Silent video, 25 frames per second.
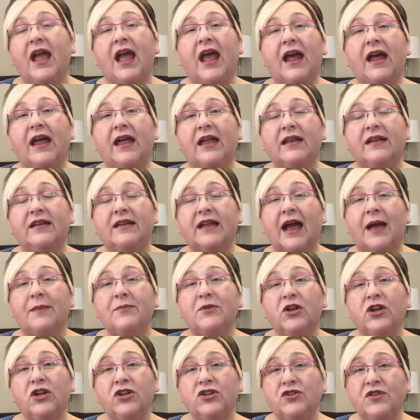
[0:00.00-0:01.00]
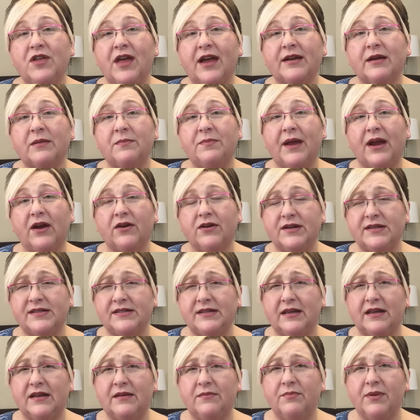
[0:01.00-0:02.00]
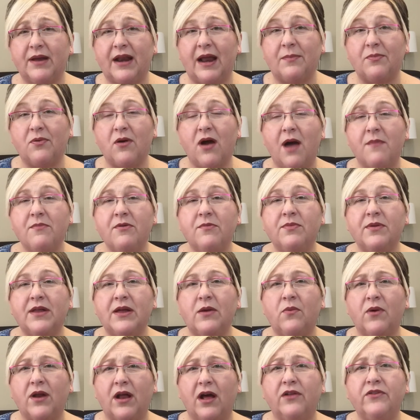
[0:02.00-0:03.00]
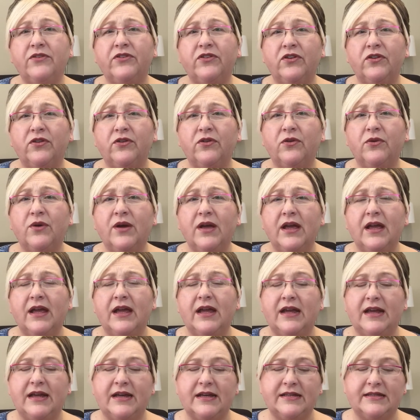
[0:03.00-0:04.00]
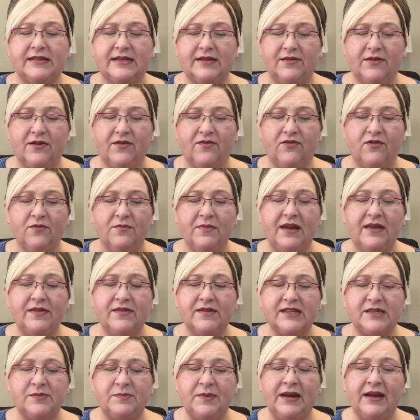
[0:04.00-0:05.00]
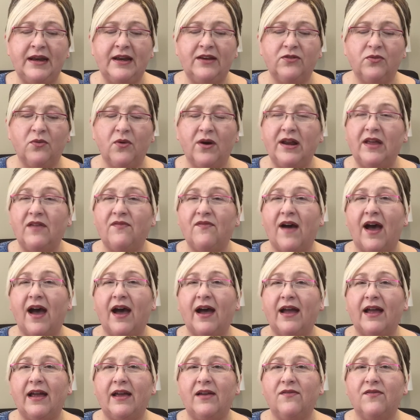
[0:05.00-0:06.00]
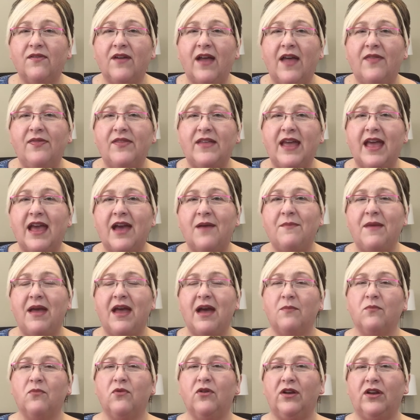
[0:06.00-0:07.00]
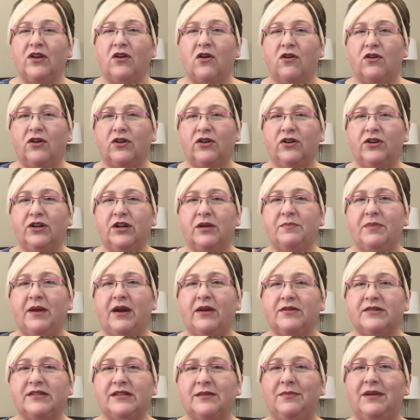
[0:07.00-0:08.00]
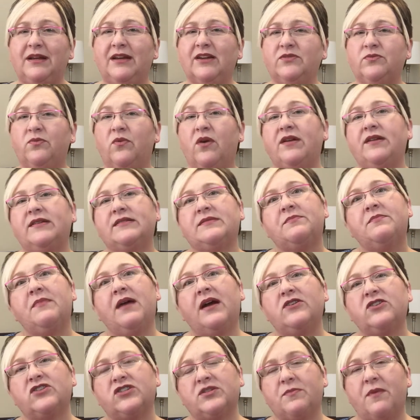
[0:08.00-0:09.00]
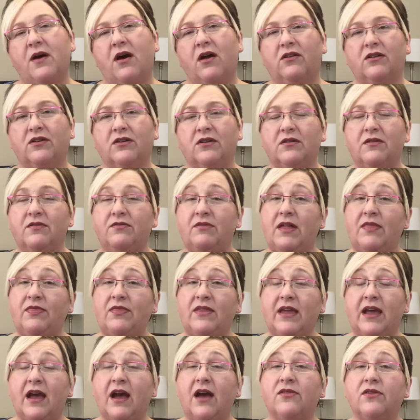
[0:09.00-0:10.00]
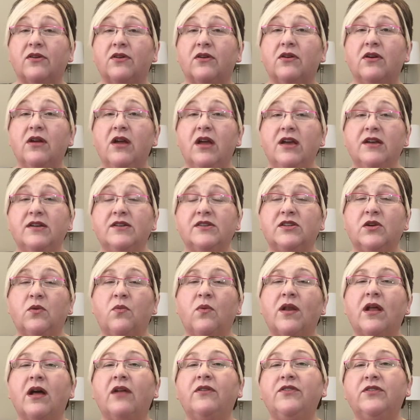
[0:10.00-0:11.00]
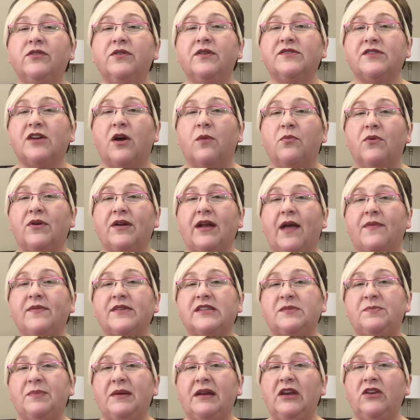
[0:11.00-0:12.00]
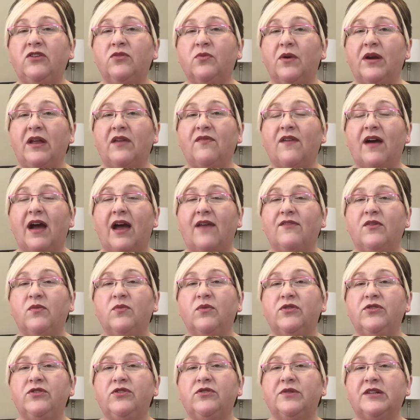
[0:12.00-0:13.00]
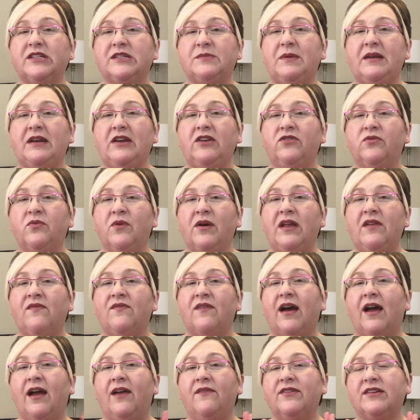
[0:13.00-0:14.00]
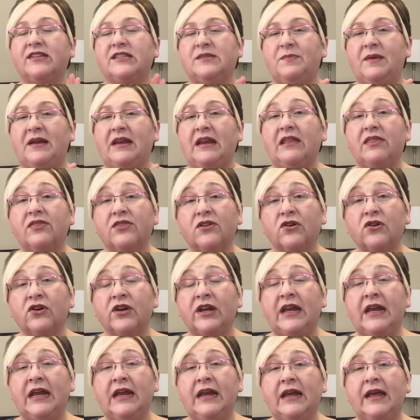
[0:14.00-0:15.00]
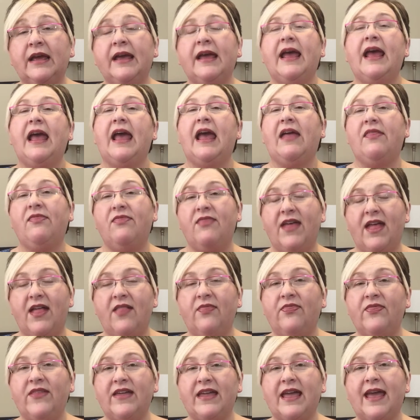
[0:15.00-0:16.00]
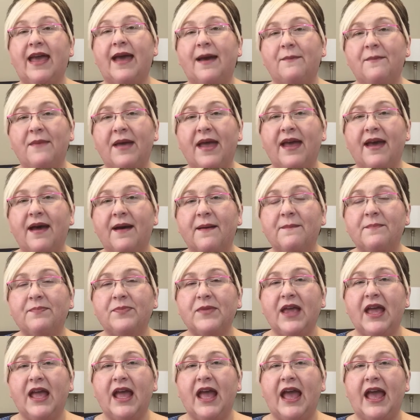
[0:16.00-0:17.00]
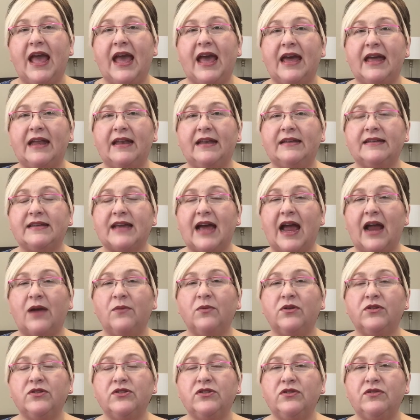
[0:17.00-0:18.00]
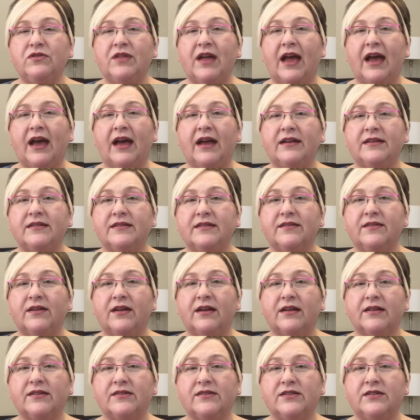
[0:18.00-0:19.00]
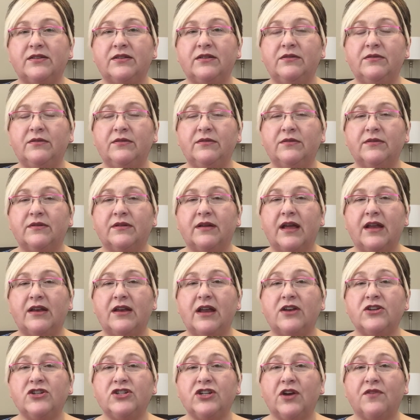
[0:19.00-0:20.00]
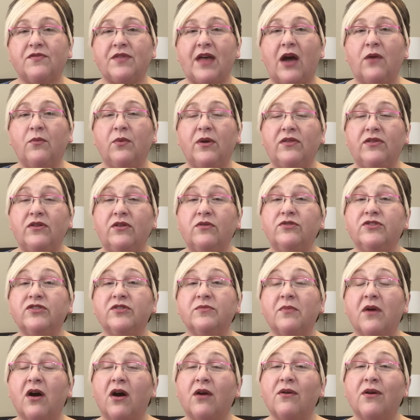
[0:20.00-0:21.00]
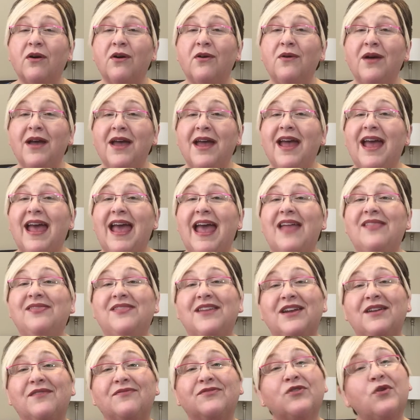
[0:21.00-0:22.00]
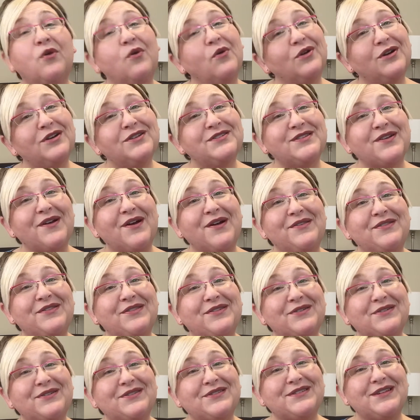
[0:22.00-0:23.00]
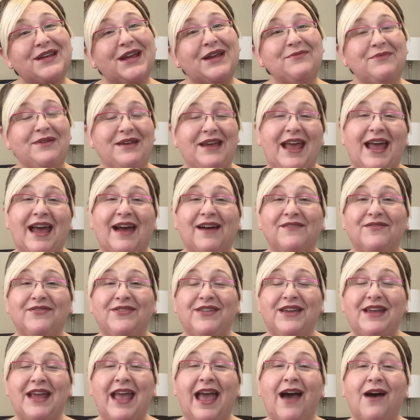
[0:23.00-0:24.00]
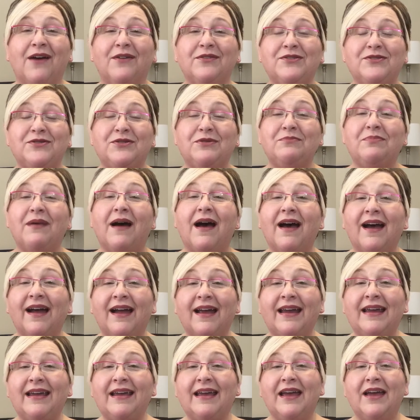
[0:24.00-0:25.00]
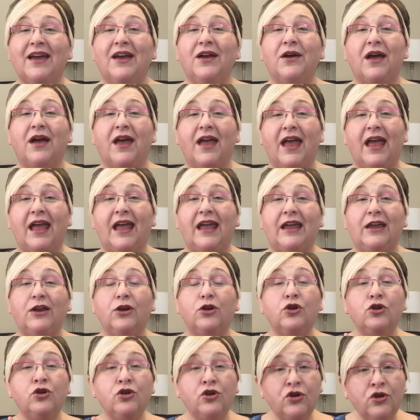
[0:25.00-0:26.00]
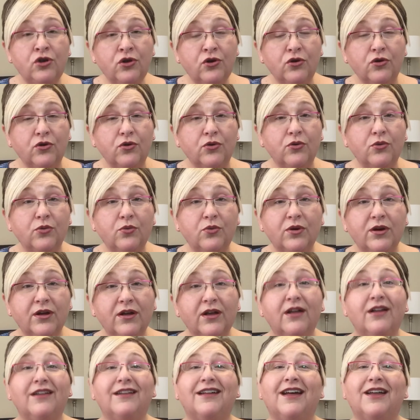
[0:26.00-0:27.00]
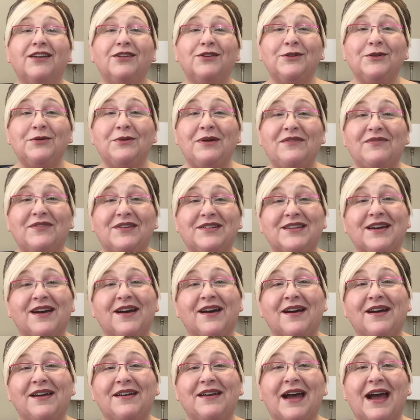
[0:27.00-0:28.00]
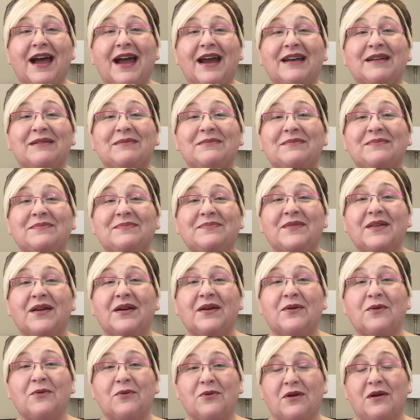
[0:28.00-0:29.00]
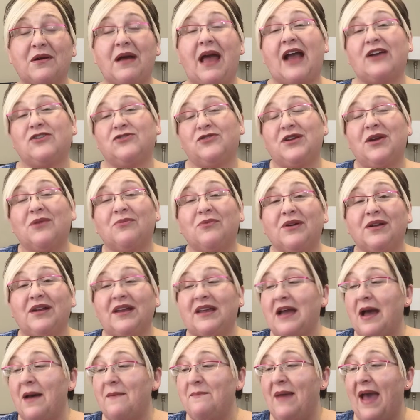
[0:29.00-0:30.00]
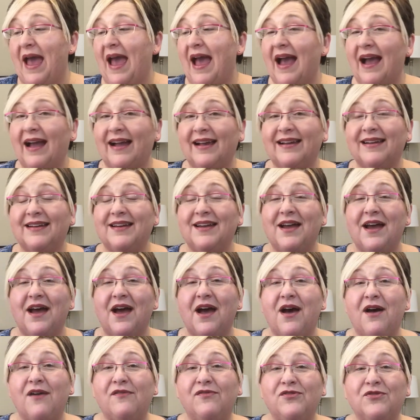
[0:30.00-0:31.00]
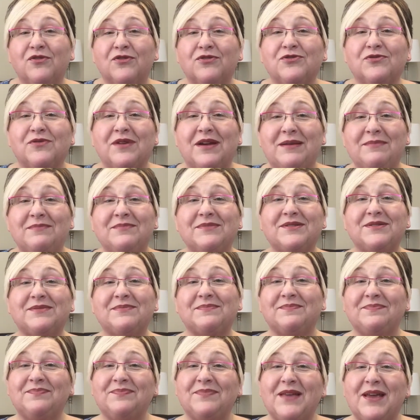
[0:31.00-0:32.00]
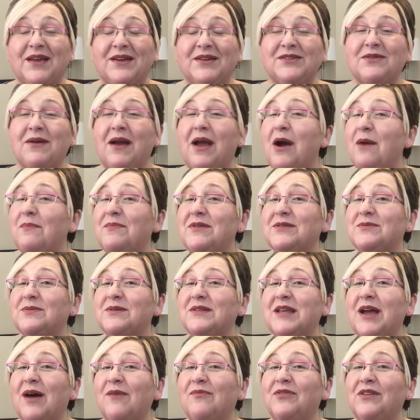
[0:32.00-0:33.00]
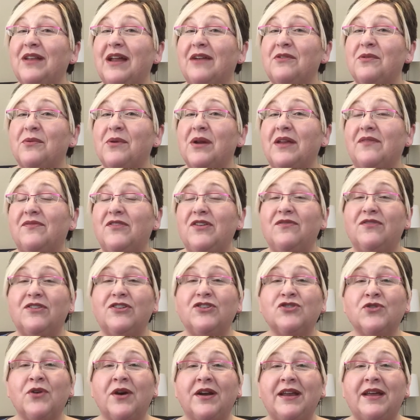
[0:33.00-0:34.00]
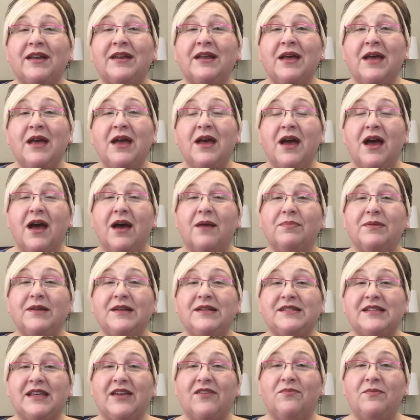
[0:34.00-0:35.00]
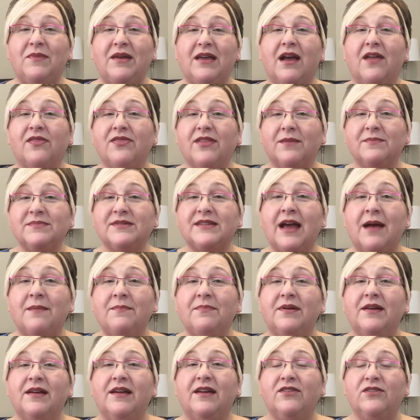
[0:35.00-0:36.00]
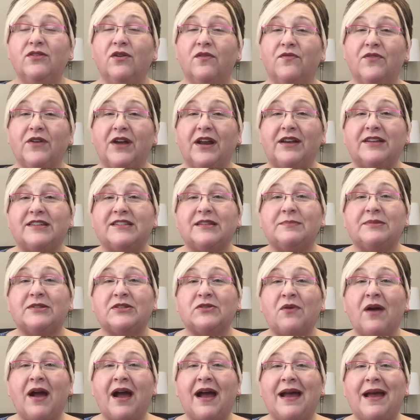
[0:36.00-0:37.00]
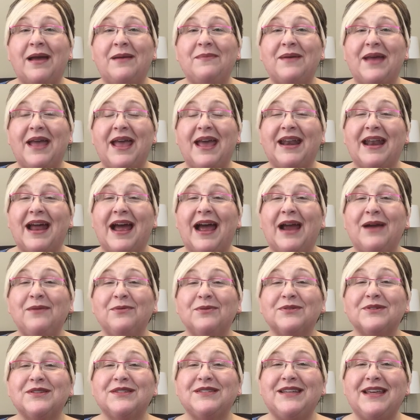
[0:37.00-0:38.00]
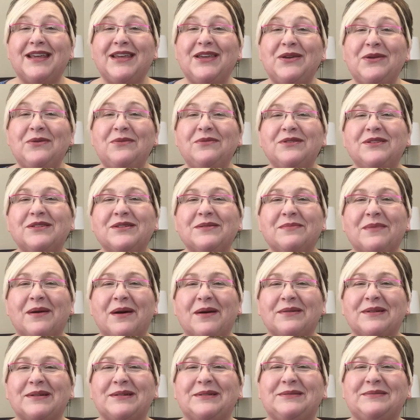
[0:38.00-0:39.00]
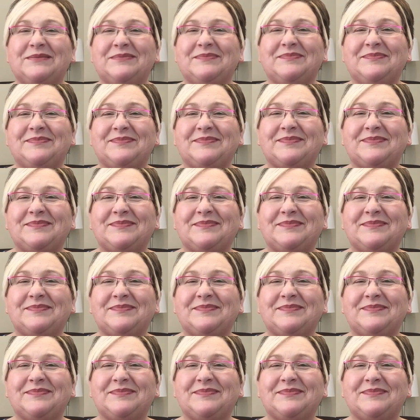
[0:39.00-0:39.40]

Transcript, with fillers: And I'm going to do that comparison, but I probably what I'll do is for me, the Speedy 25 and the MM really aren't a good comparison because one is much smaller than the other. So what I'll do is I'll bring out the Speedy 25 and we'll do a Speedy 25, a Speedy 30, and then the MM. And I will do that uh, to and, and share that with you tomorrow. And then of course on Thursday we have the how to buy a new uh, Louis Vuitton item or actually really a bag of your dreams. So I hope this was helpful, everyone. If you've enjoyed it, uh, please give me a thumbs up. Don't forget to subscribe, and I will see you tomorrow.